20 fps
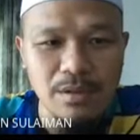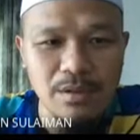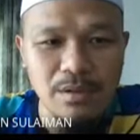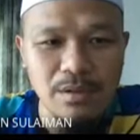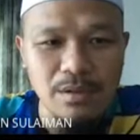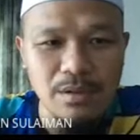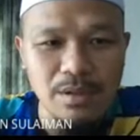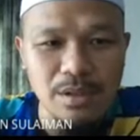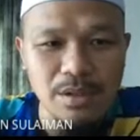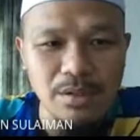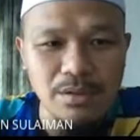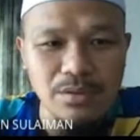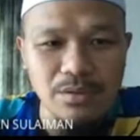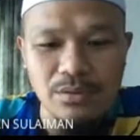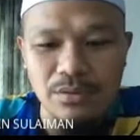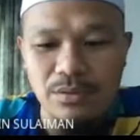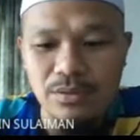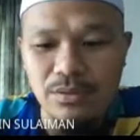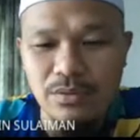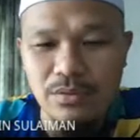Okay,
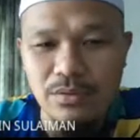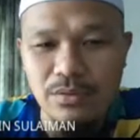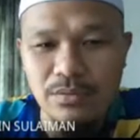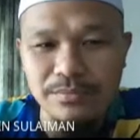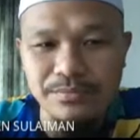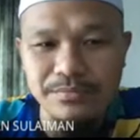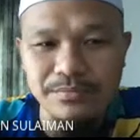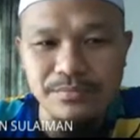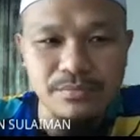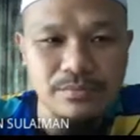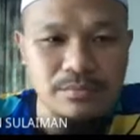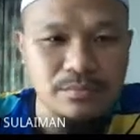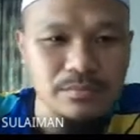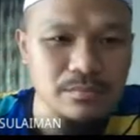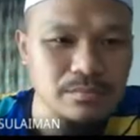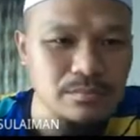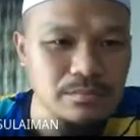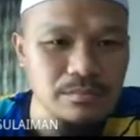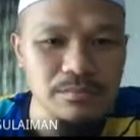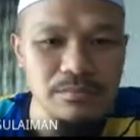so
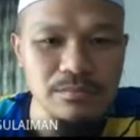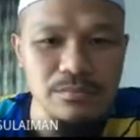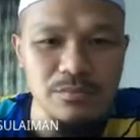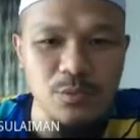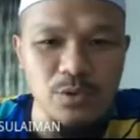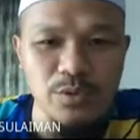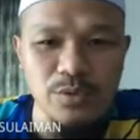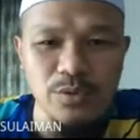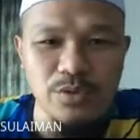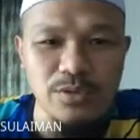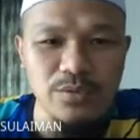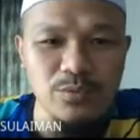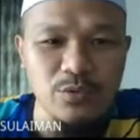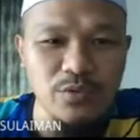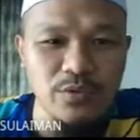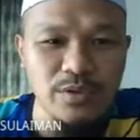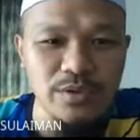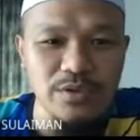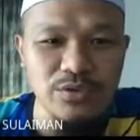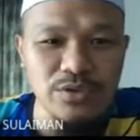we will
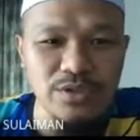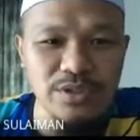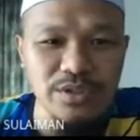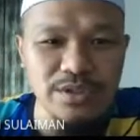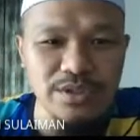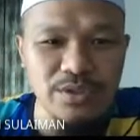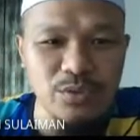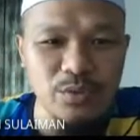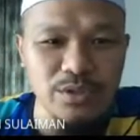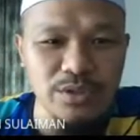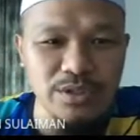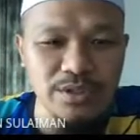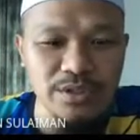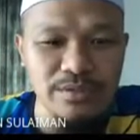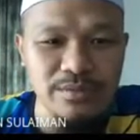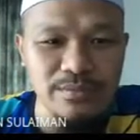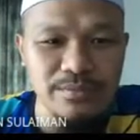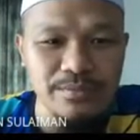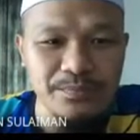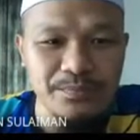use this
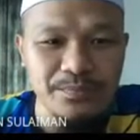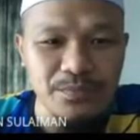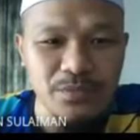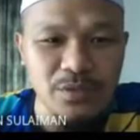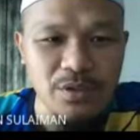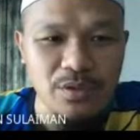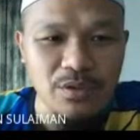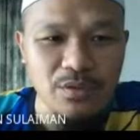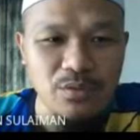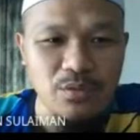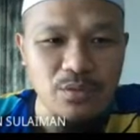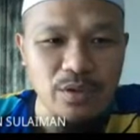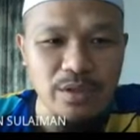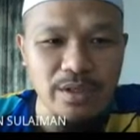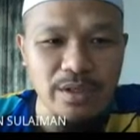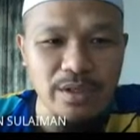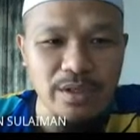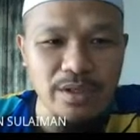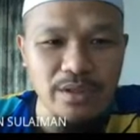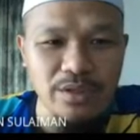equation
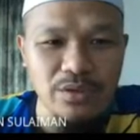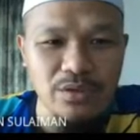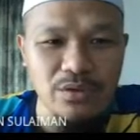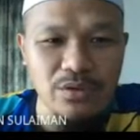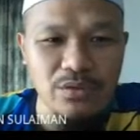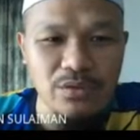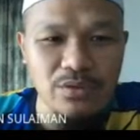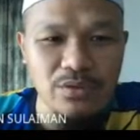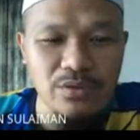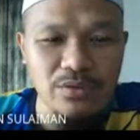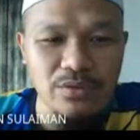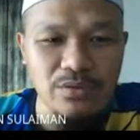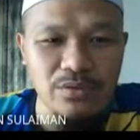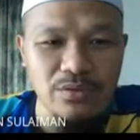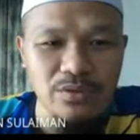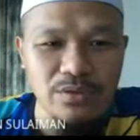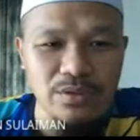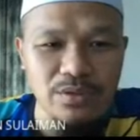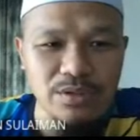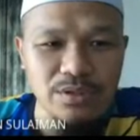where your
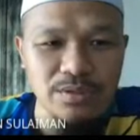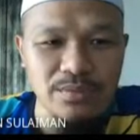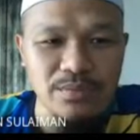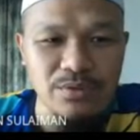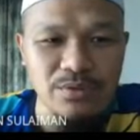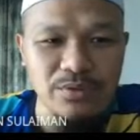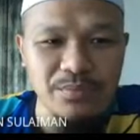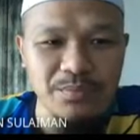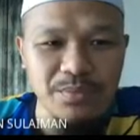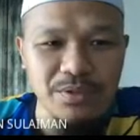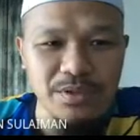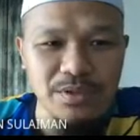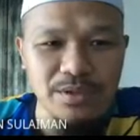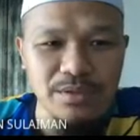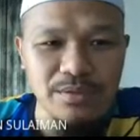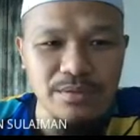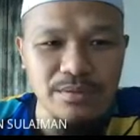in terms of pi